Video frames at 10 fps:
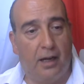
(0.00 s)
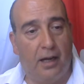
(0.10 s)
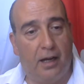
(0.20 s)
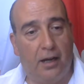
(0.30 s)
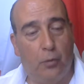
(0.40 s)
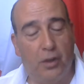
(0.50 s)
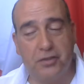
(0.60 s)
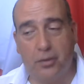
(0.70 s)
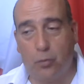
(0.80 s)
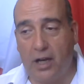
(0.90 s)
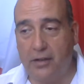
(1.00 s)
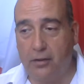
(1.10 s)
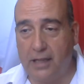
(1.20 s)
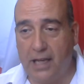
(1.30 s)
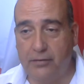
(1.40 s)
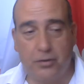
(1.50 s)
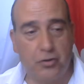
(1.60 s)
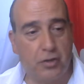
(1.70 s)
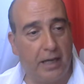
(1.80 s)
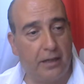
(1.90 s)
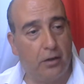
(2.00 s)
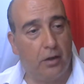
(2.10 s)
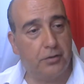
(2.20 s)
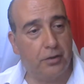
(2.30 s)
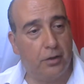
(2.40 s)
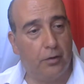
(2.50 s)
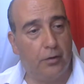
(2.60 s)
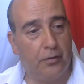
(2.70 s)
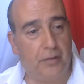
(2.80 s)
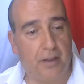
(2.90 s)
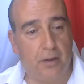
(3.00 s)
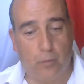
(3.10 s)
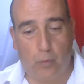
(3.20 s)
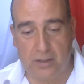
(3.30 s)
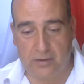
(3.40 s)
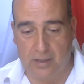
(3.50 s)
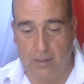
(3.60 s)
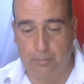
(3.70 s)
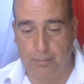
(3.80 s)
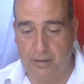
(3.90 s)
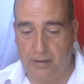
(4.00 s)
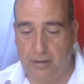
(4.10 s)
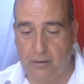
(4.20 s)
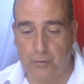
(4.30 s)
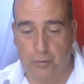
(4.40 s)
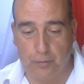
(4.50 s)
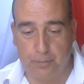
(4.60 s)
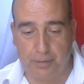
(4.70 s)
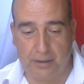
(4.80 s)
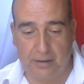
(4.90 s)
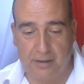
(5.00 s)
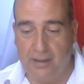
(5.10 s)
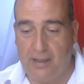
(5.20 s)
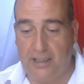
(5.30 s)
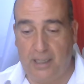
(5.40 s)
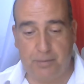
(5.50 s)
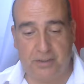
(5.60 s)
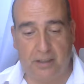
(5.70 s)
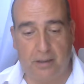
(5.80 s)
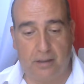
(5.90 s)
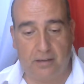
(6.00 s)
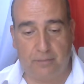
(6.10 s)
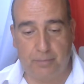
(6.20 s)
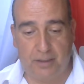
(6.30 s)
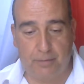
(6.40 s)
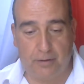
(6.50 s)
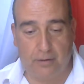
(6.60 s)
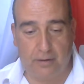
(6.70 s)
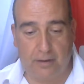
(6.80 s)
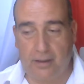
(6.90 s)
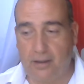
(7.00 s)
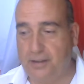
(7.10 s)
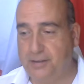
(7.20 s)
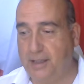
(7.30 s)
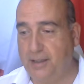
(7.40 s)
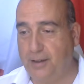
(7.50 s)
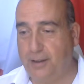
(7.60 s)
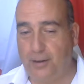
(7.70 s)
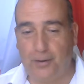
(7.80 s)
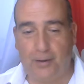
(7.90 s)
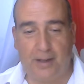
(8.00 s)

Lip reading: Once a while, I have to check also the WhatsApp group, and I'm seeing a lot of people saying hello.